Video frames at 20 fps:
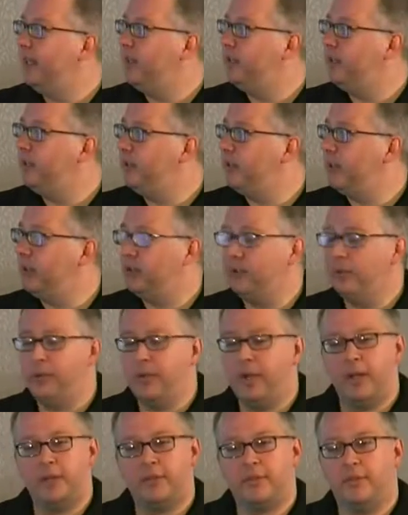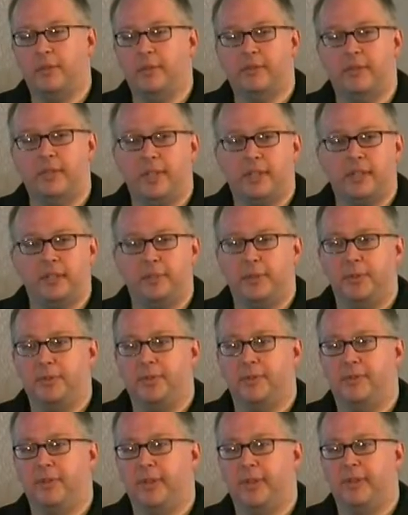It's usually through grassroots, and that's the
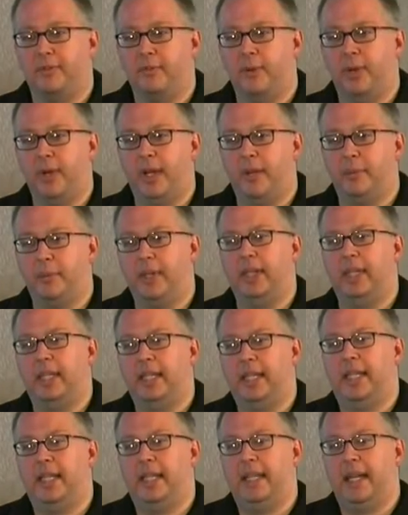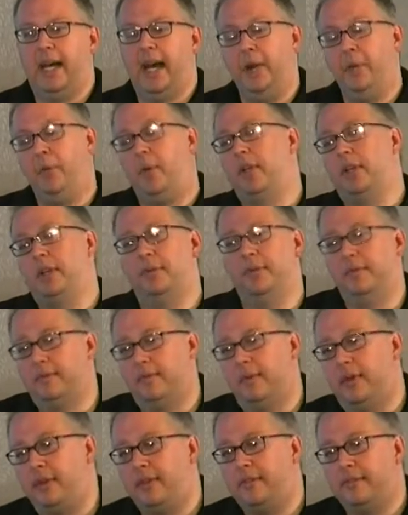most effective way. I mean, I want you
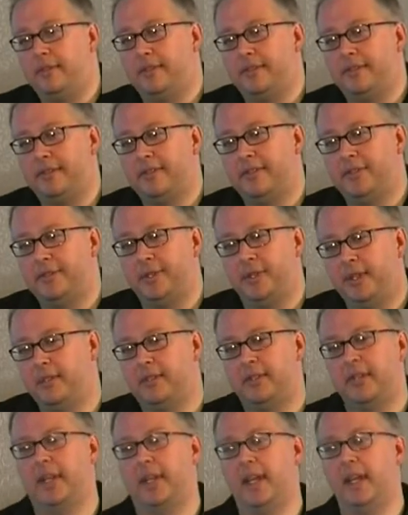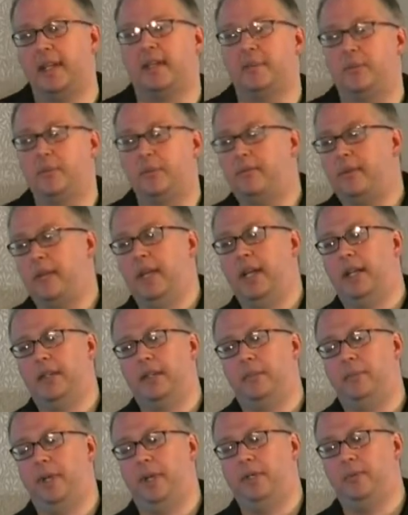involved, so let's connect, and we'll find
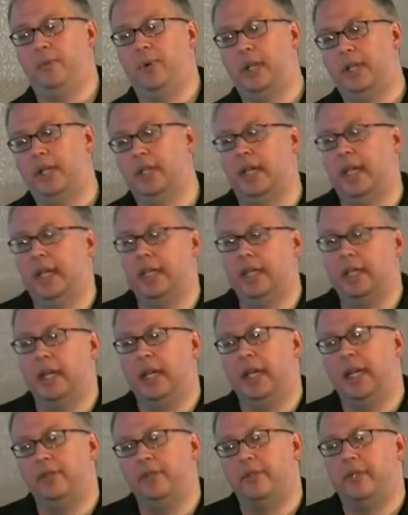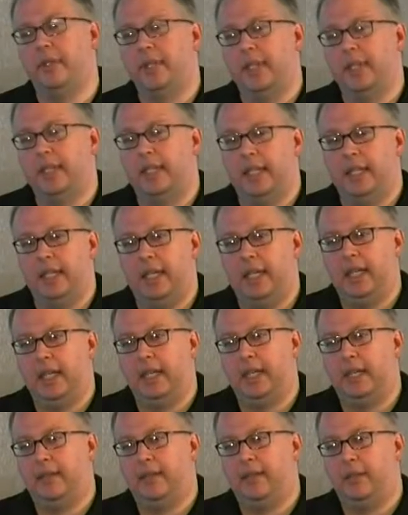out the best way to get engaged
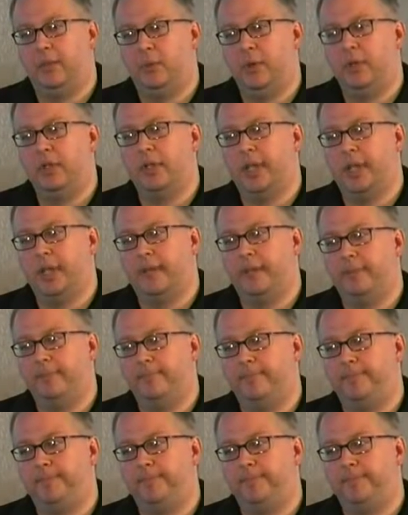and uh, work together.